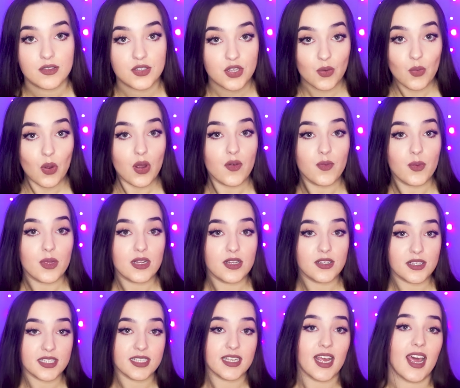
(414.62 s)
So what have we
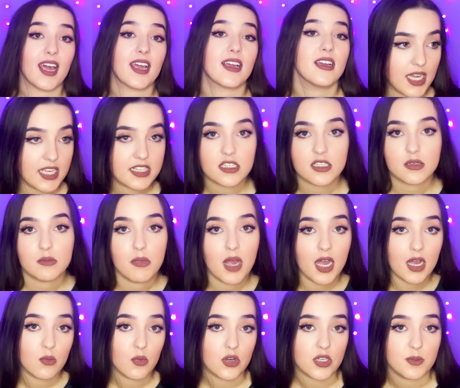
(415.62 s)
learned today? It doesn't
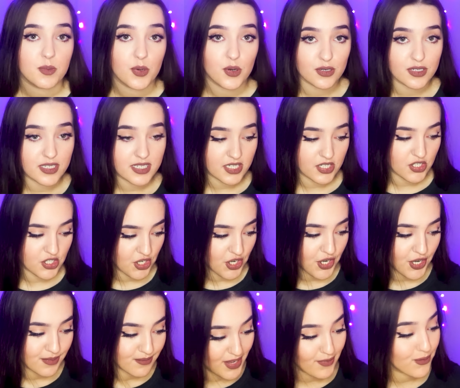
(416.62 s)
matter what you put on a
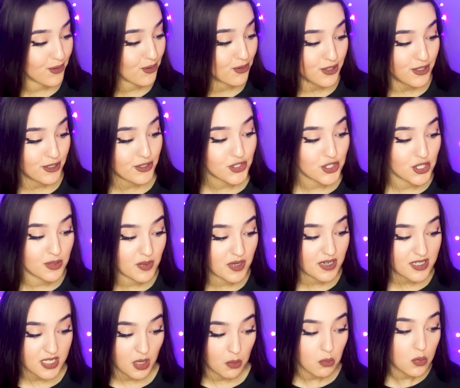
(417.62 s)
t-shirt. If you're a
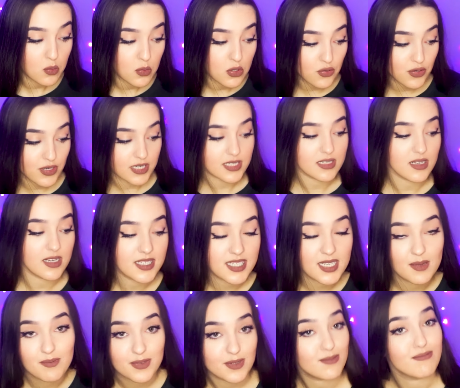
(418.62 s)
YouTuber, someone will criticise
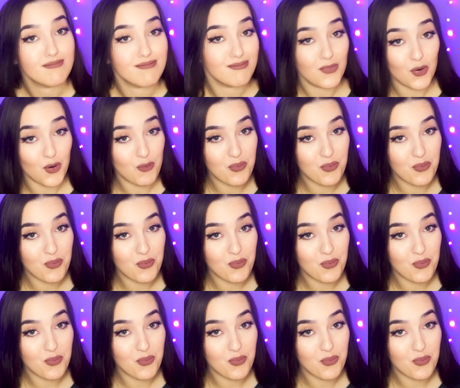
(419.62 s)
it, but more